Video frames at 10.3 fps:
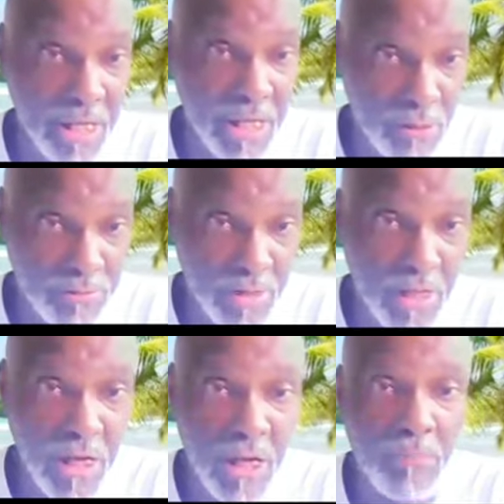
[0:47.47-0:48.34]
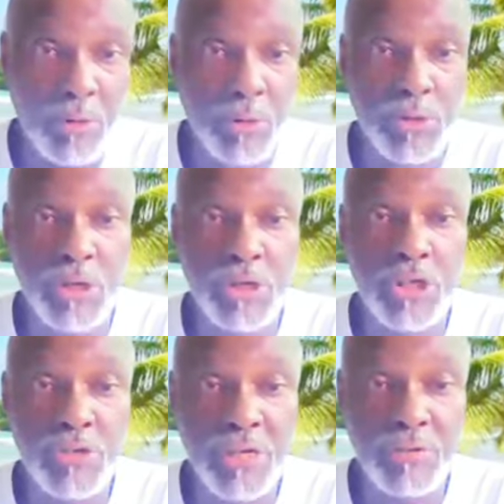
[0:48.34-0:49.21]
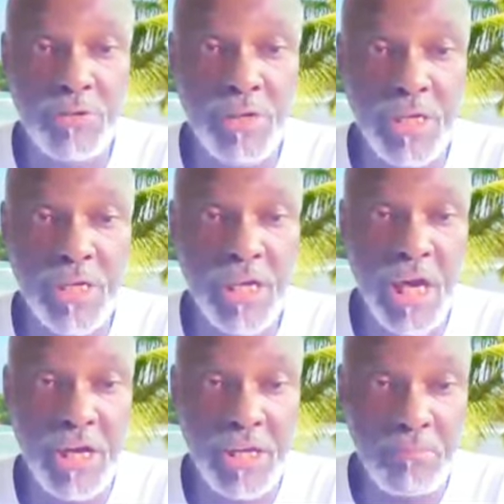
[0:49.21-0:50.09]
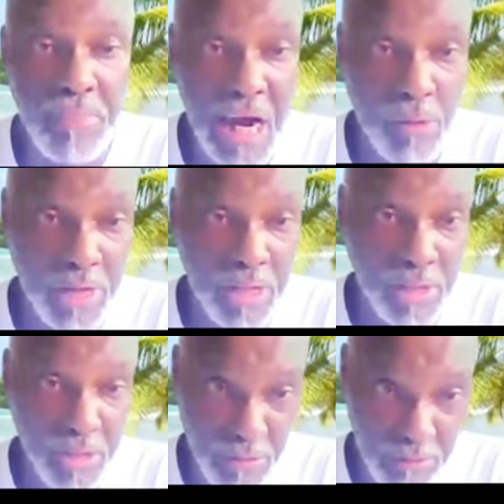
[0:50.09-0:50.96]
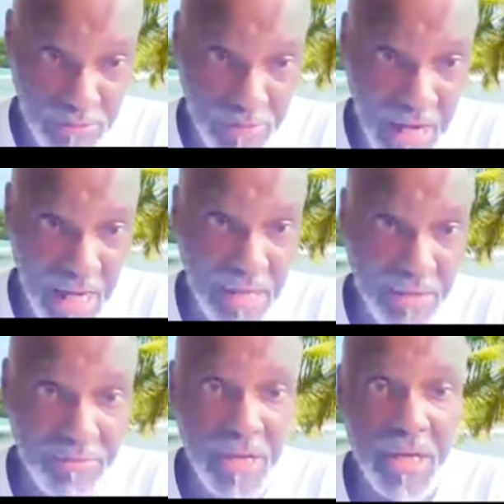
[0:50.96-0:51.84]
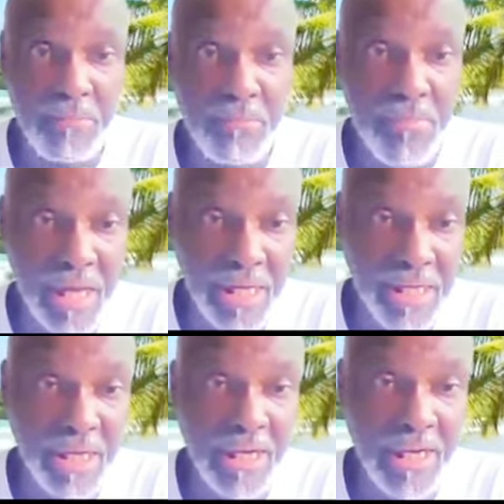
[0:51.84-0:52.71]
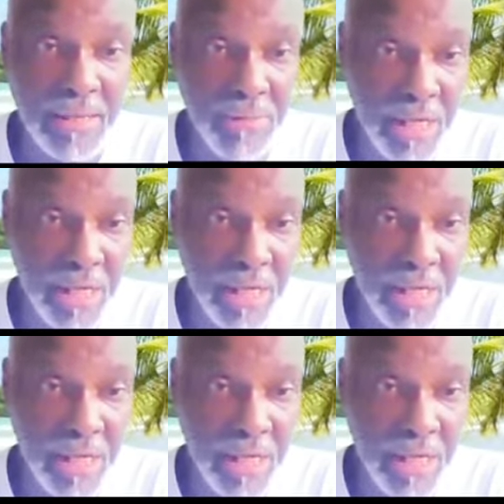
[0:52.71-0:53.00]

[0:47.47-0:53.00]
that hinder health, but also strengthening and empowering the five main